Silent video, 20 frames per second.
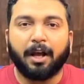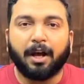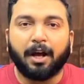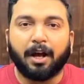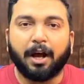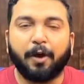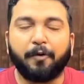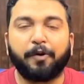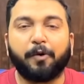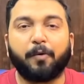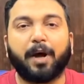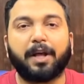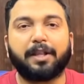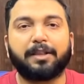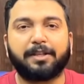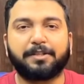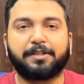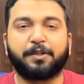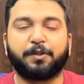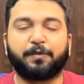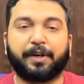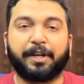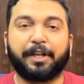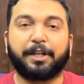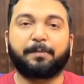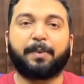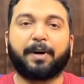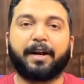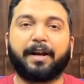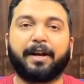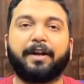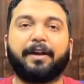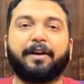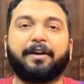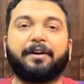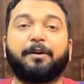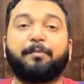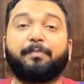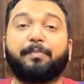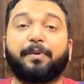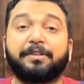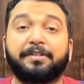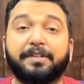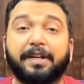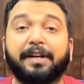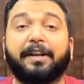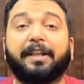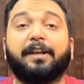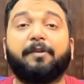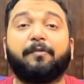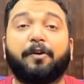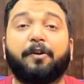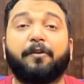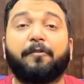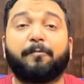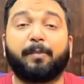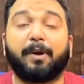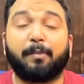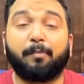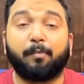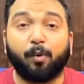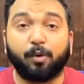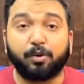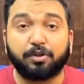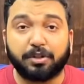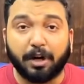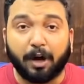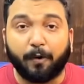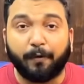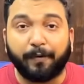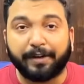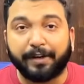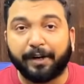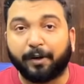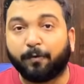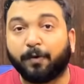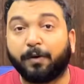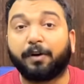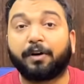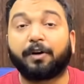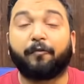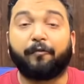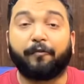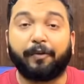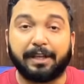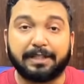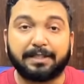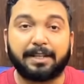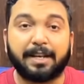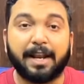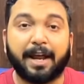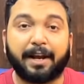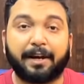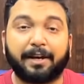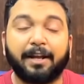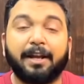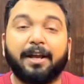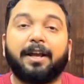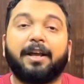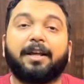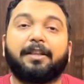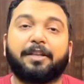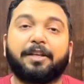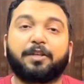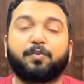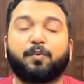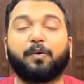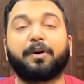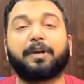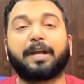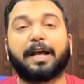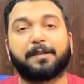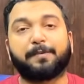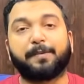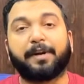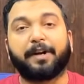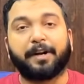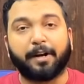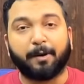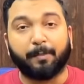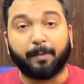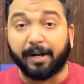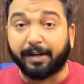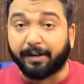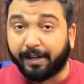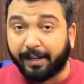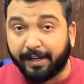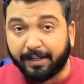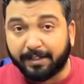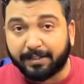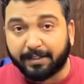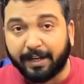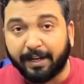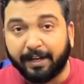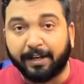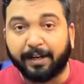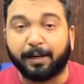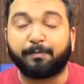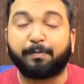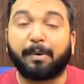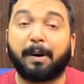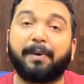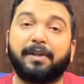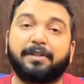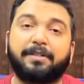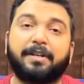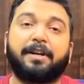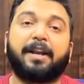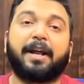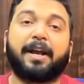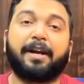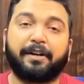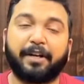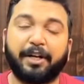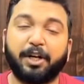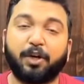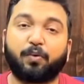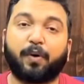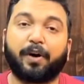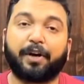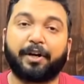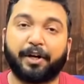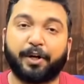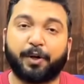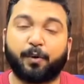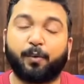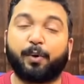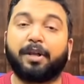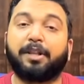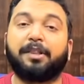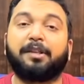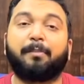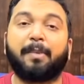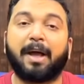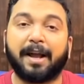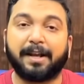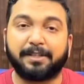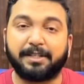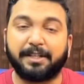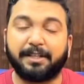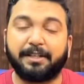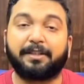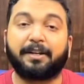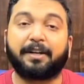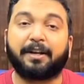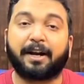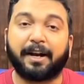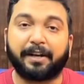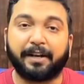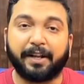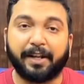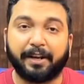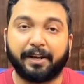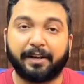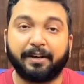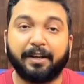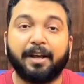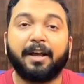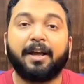Hi everyone, this is Vineet Pandey here, presenting one of my most awaited work, Wasteland. This work has been written by T.S. Eliot, published in 1922 in the magazine The Criterion.